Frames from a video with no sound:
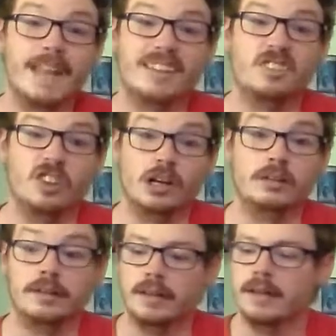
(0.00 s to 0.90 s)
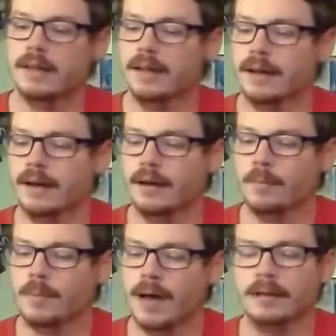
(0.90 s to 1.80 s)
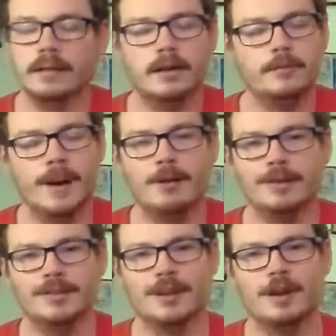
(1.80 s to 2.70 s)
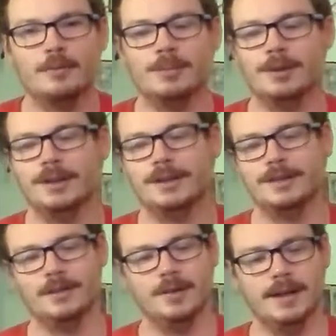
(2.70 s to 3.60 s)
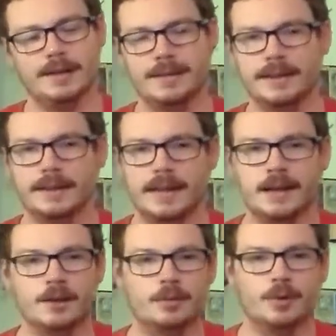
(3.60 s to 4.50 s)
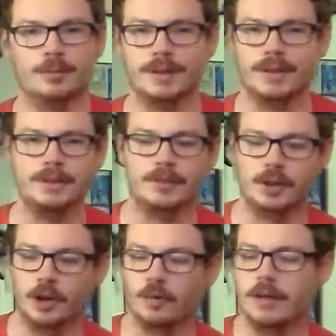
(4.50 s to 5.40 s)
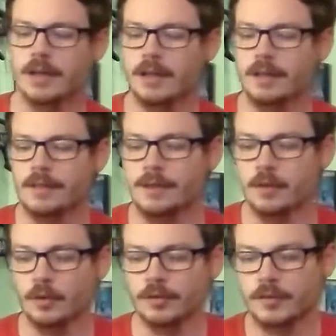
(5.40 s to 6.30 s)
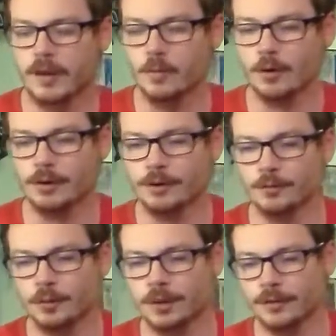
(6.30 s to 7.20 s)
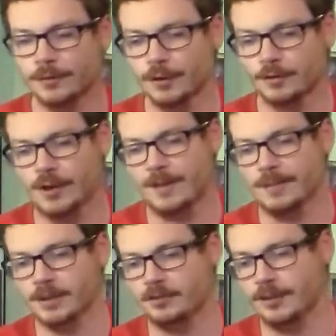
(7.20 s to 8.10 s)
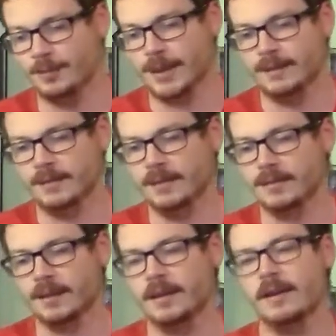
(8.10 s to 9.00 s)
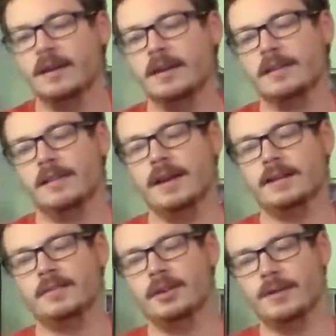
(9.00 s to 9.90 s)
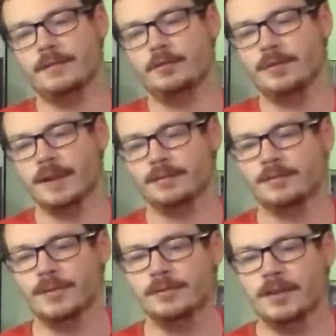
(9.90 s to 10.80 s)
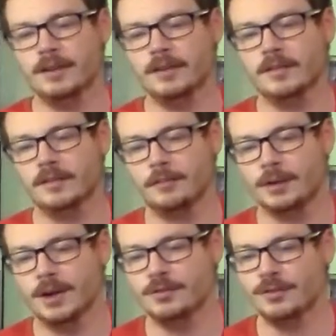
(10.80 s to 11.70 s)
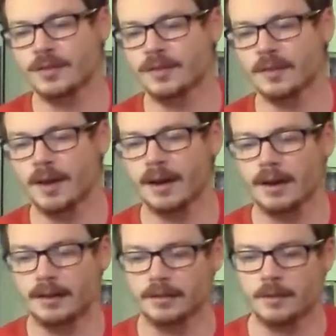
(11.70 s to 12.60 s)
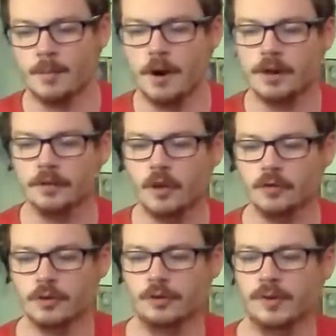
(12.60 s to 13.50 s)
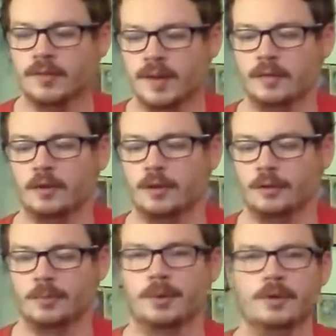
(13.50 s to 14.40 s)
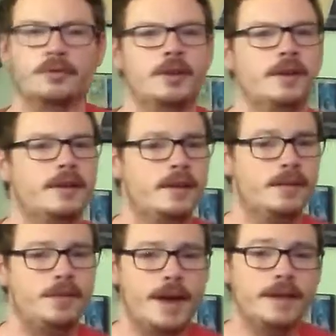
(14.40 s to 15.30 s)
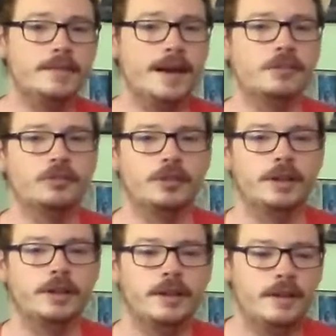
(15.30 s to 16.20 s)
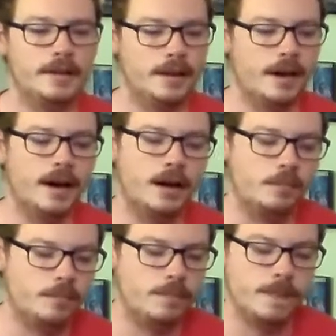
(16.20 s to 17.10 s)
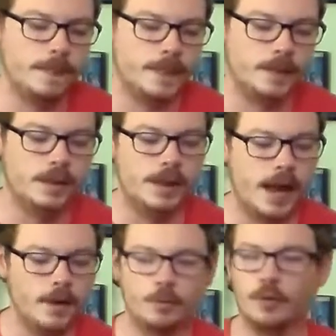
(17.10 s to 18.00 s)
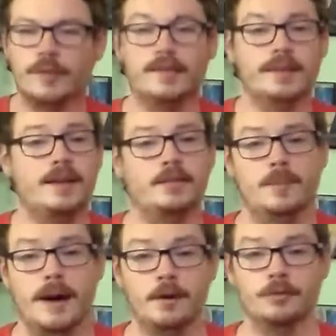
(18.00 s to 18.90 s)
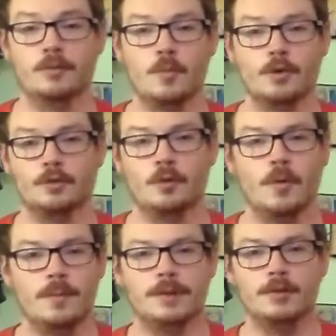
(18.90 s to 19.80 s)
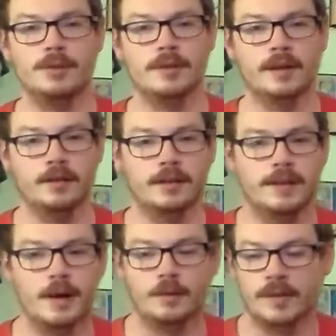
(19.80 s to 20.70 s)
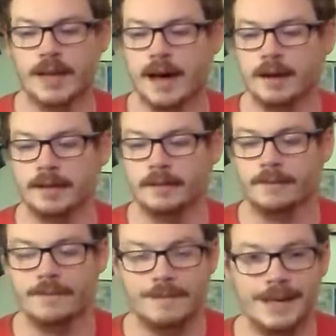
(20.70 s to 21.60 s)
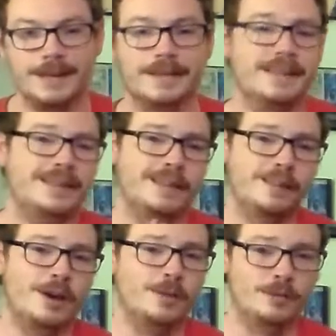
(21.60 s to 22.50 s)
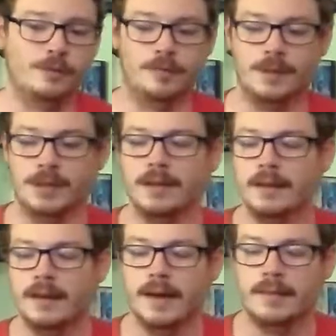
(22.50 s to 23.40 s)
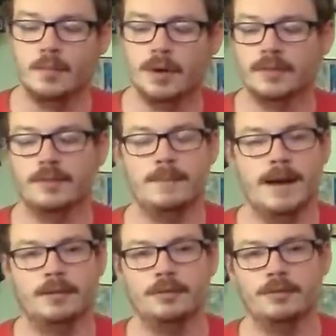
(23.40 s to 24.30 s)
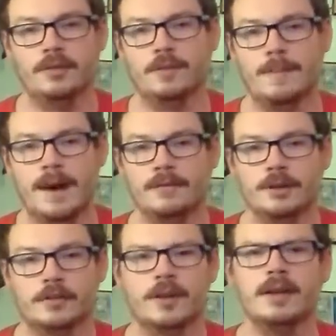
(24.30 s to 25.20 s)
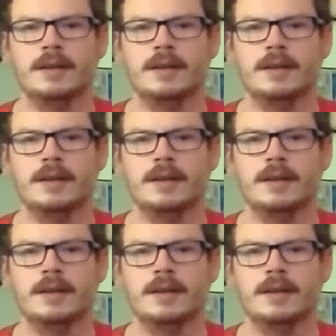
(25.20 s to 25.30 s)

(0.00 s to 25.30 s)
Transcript: sucked. I love Pau Gasol, but it didn't get us where we needed to go. The Golden State Warriors won their first championship that season. The next year, 2015 free agencies. LaMarcus Aldridge to the San Antonio Spurs. That is actually, I don't know if that's a case of buyer's remorse or what, but you can tell that that was not the fit that they thought it was going to be. And then Wesley Matthews to the Mavericks.